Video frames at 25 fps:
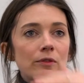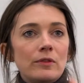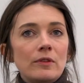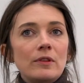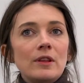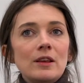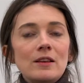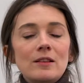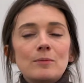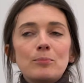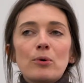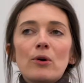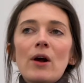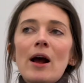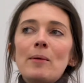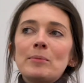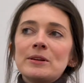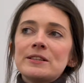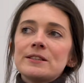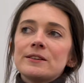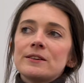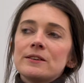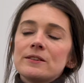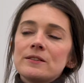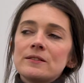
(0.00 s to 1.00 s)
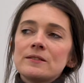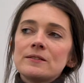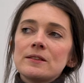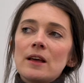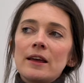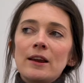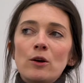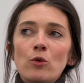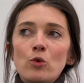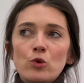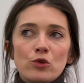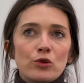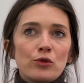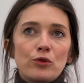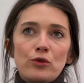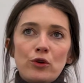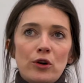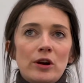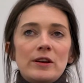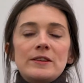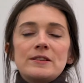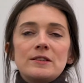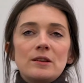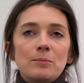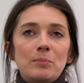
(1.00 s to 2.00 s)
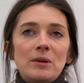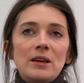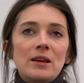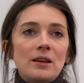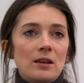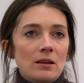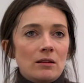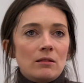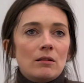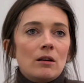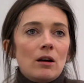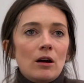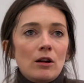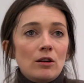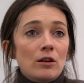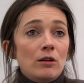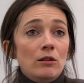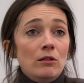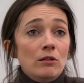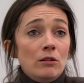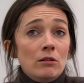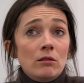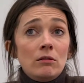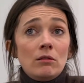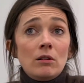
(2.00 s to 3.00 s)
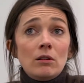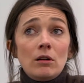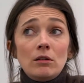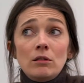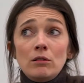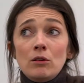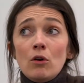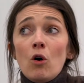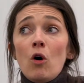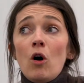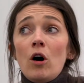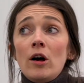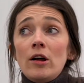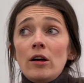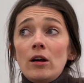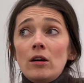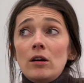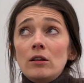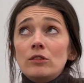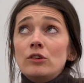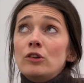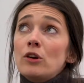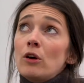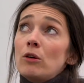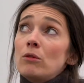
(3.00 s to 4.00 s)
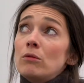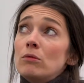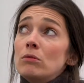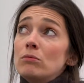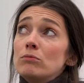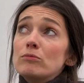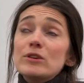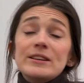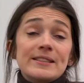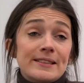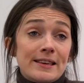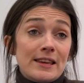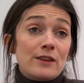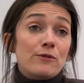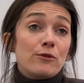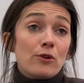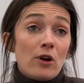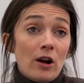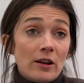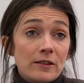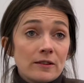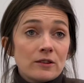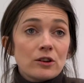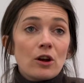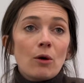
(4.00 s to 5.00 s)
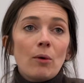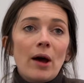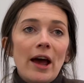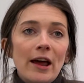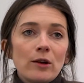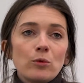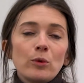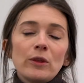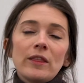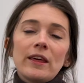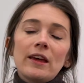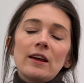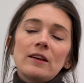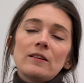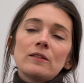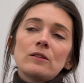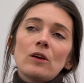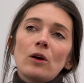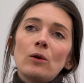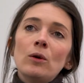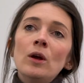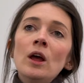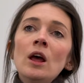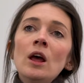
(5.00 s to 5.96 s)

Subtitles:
these parameters in order for it to be not, risky for us to go ahead with it. So